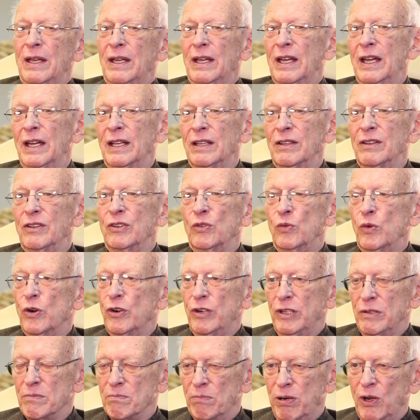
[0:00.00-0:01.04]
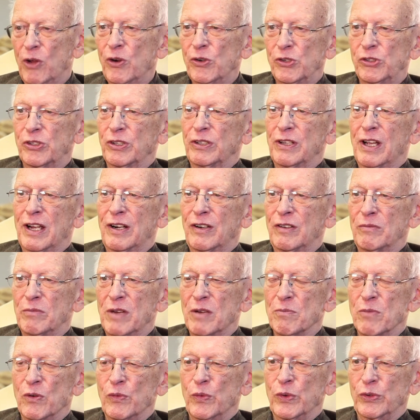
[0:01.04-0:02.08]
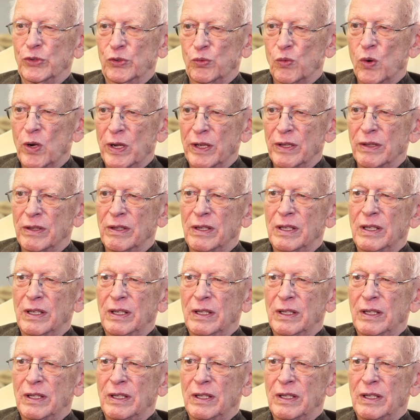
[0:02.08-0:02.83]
And the word implosion, I remember, was one.